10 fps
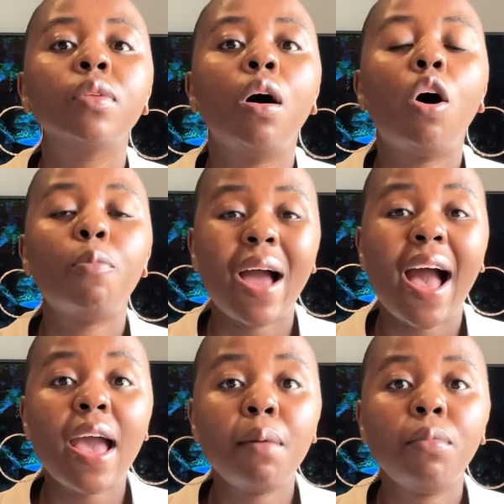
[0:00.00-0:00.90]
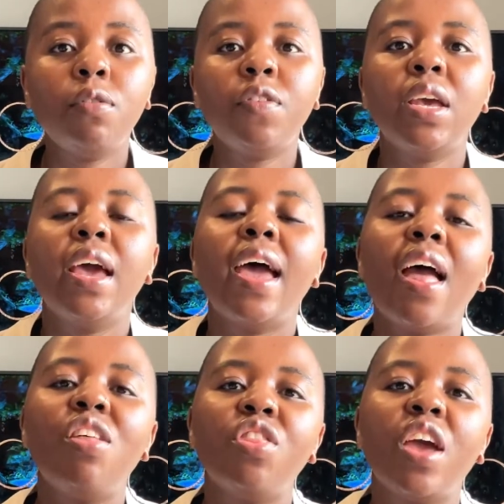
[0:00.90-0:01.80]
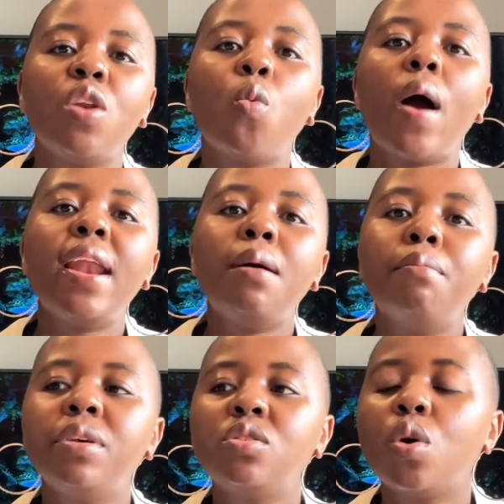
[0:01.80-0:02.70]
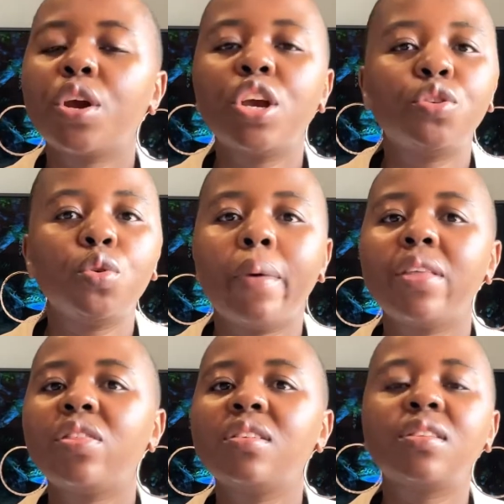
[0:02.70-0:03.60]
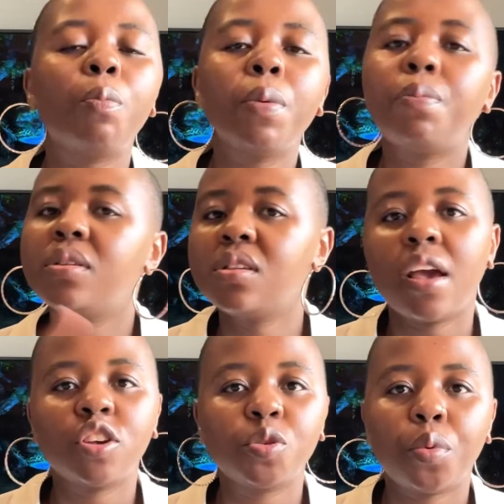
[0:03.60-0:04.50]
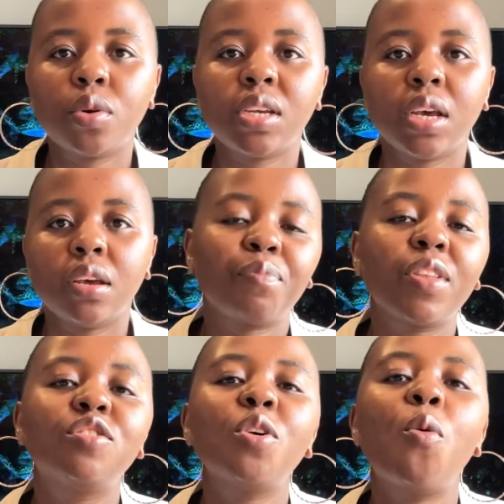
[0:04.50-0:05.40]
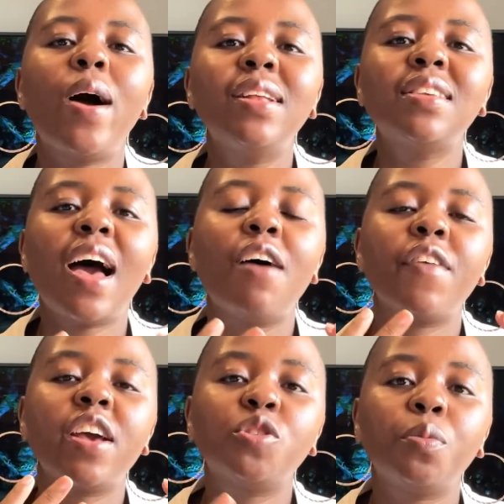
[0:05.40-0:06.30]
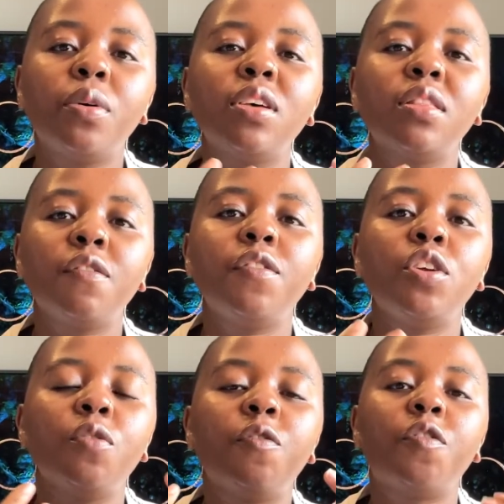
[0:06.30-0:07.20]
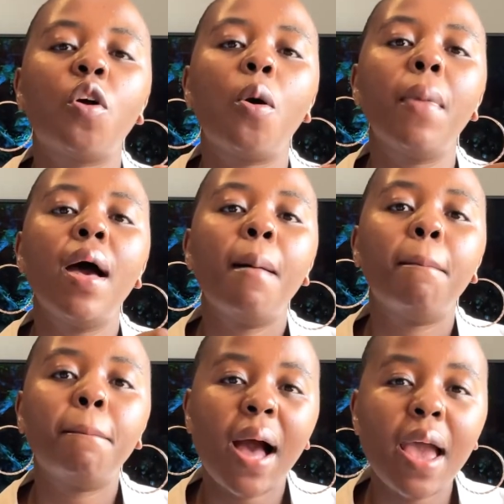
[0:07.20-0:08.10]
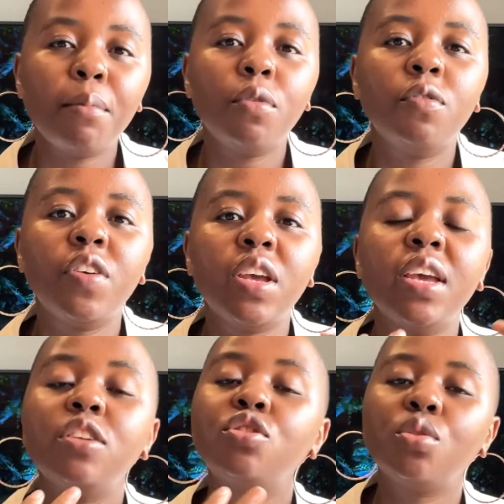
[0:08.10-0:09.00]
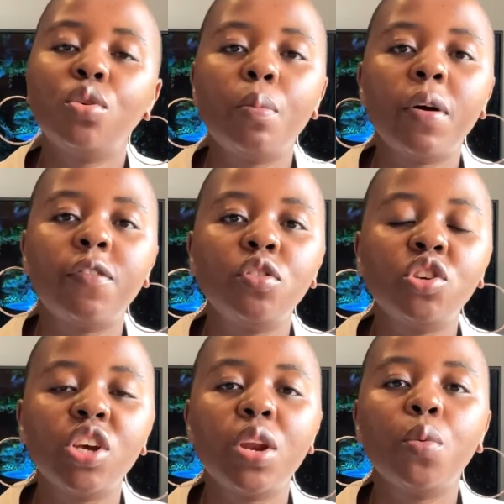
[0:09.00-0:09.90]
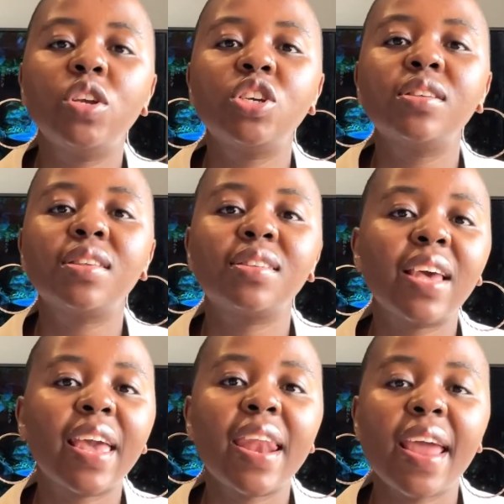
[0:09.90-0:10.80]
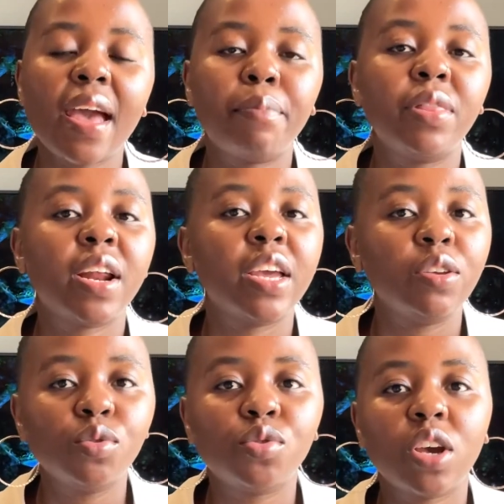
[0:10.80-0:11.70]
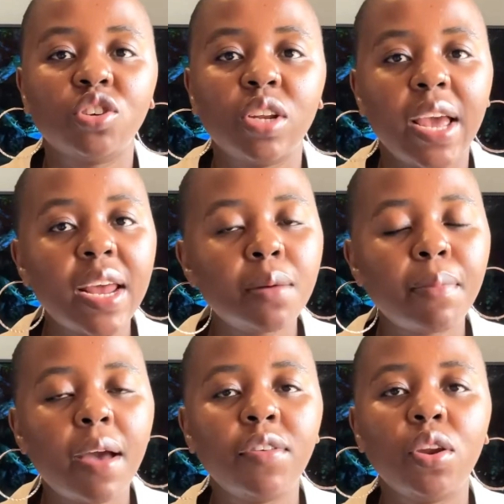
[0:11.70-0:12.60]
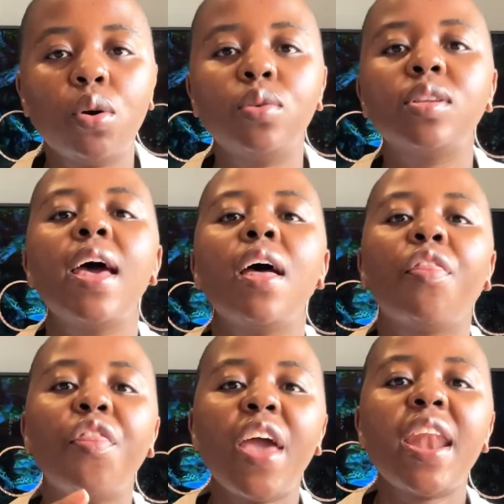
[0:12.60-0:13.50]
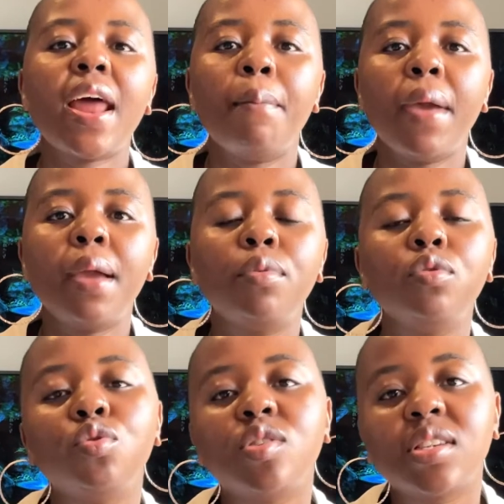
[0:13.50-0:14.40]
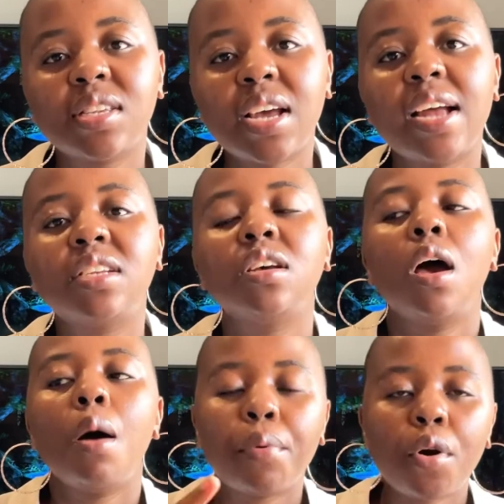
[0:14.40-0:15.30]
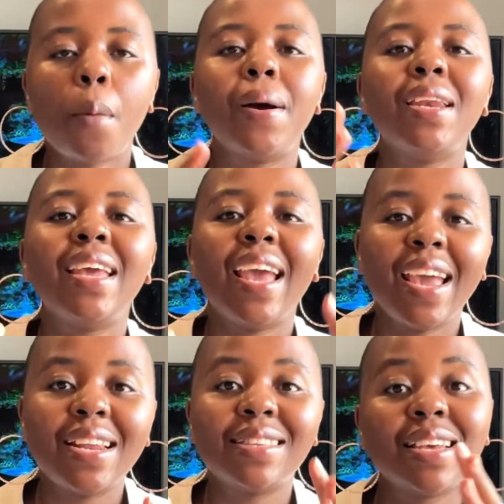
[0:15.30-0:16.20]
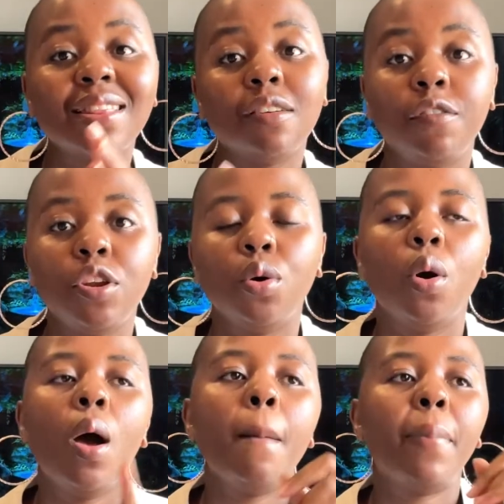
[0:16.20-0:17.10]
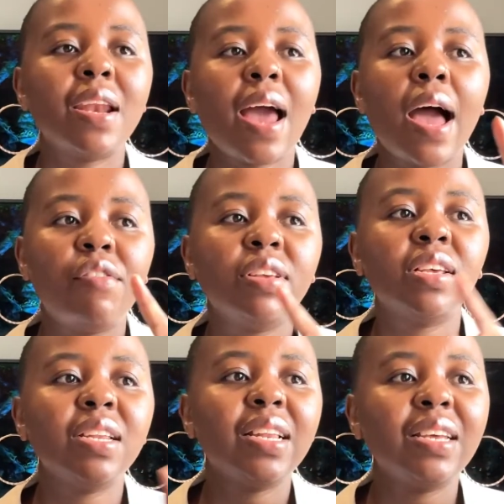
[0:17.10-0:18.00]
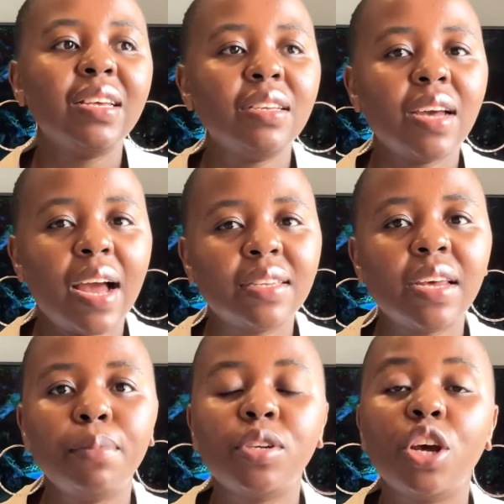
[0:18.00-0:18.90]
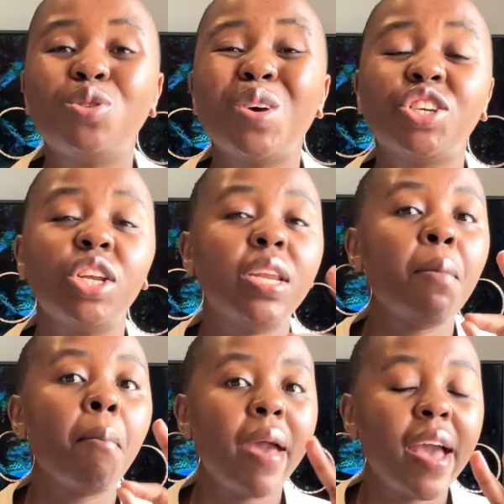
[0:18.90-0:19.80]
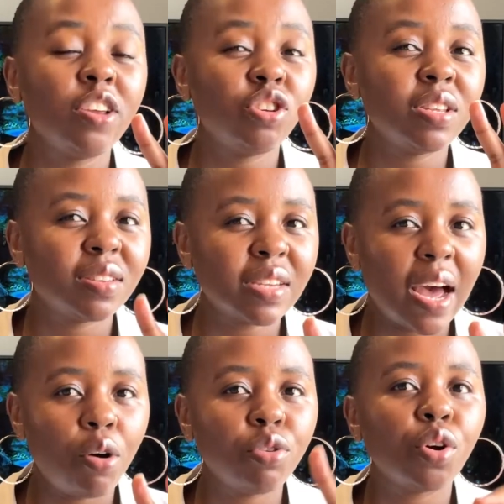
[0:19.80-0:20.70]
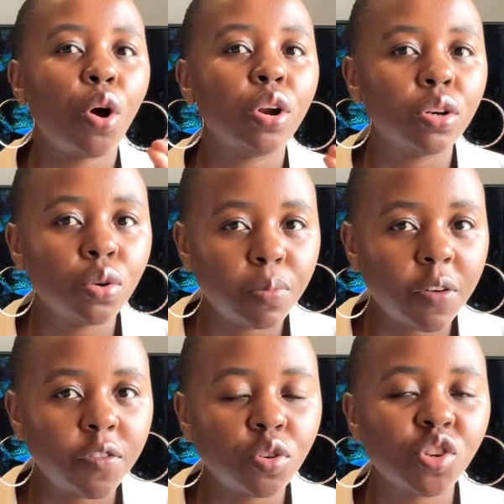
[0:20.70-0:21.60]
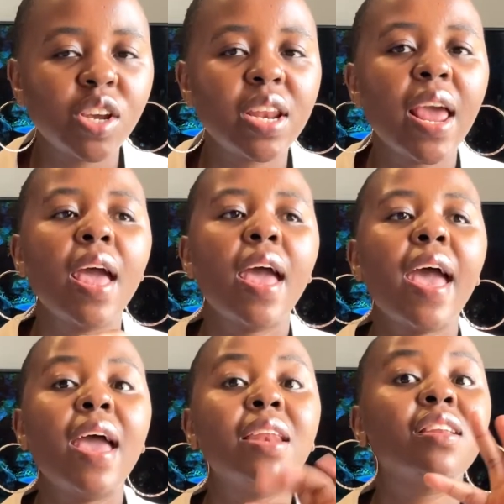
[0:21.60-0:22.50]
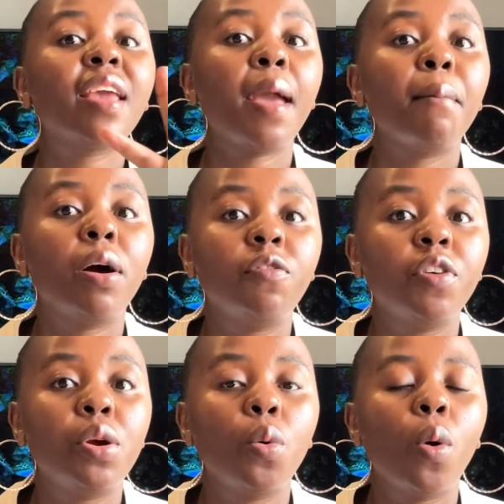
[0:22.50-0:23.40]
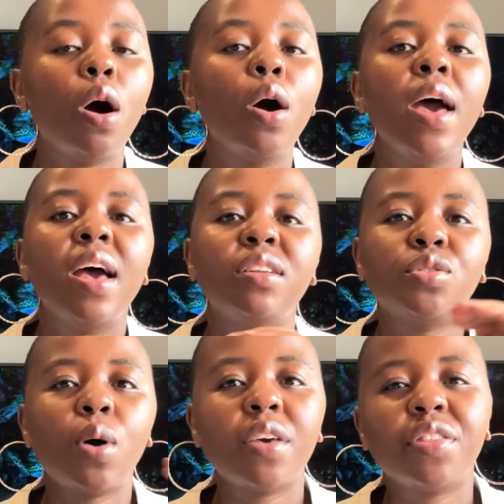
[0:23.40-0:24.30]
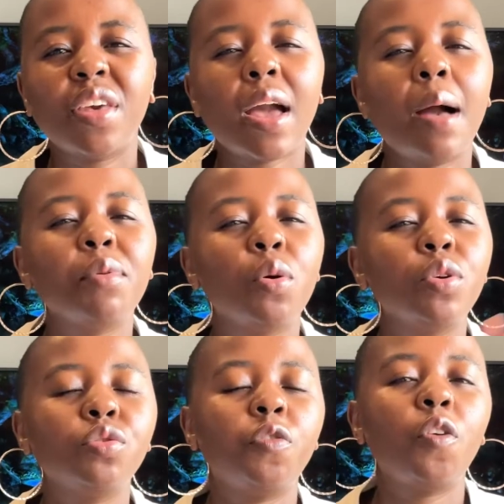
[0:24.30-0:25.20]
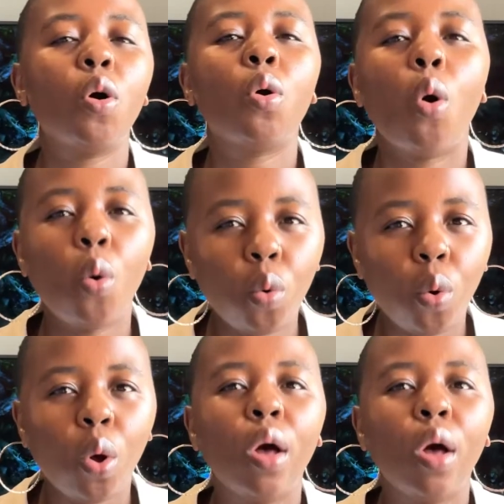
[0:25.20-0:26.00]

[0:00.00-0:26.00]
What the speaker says: iMovie, and then while I'm busy working, doing my things, I'll be busy exporting. So once I've exported the video from iMovie into Lumafusion, which is the second app that I use to actually edit my videos, then I'm able to start properly editing the video. But I recently attempted to actually merge the sound on Lumafusion, and it came out very well. And so I think I'm going to forego